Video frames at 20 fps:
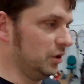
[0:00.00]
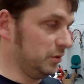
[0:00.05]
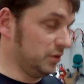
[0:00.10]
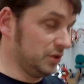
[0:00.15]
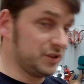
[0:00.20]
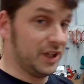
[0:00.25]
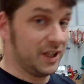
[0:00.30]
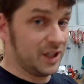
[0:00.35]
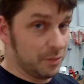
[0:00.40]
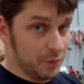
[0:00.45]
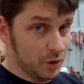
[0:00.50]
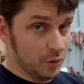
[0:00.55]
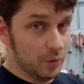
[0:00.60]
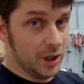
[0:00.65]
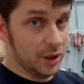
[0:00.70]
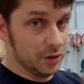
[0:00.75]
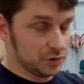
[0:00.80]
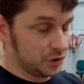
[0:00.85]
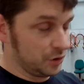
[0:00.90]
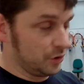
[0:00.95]
It's taken me a
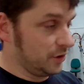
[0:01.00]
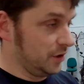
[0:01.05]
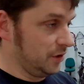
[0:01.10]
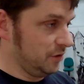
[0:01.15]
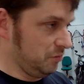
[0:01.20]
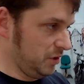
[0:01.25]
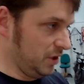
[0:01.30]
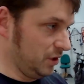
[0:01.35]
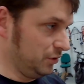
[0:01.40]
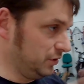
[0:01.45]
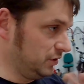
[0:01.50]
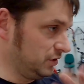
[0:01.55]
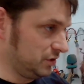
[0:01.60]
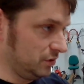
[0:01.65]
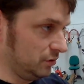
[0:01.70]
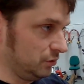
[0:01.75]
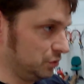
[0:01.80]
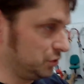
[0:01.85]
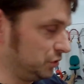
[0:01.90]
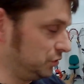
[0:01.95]
while, sorry, illness
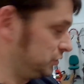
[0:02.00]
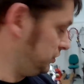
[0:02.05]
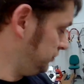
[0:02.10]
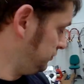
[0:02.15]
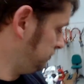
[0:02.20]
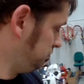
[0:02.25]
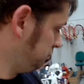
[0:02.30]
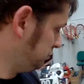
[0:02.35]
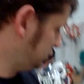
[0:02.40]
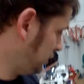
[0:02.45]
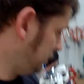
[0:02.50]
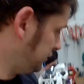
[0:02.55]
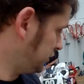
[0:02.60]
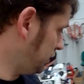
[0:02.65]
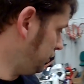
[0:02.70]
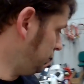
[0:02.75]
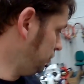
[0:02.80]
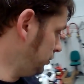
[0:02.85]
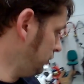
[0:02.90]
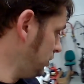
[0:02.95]
and all sorts of stuff
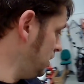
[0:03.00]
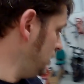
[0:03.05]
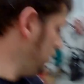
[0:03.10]
going on.